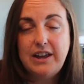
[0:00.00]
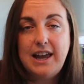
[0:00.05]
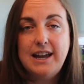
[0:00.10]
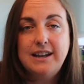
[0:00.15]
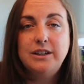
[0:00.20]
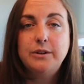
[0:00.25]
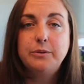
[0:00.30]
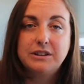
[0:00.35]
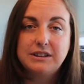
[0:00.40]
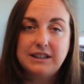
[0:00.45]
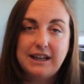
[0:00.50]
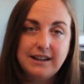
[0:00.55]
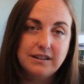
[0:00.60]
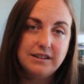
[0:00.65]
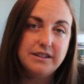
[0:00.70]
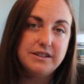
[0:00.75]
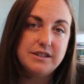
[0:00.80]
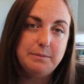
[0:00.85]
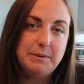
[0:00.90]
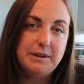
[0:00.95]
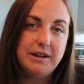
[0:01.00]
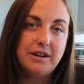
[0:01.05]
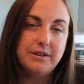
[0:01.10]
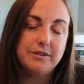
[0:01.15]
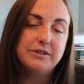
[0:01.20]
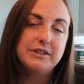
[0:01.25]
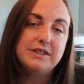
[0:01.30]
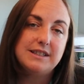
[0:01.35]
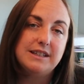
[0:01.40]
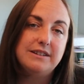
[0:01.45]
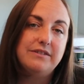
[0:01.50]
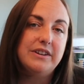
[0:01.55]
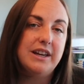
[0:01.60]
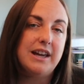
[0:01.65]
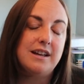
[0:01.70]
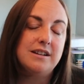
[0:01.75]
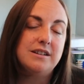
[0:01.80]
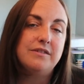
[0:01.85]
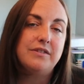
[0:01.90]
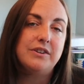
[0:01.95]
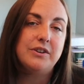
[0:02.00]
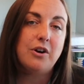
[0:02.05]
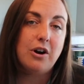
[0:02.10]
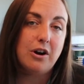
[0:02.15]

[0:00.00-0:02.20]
and you are likely to be on the receiving end of an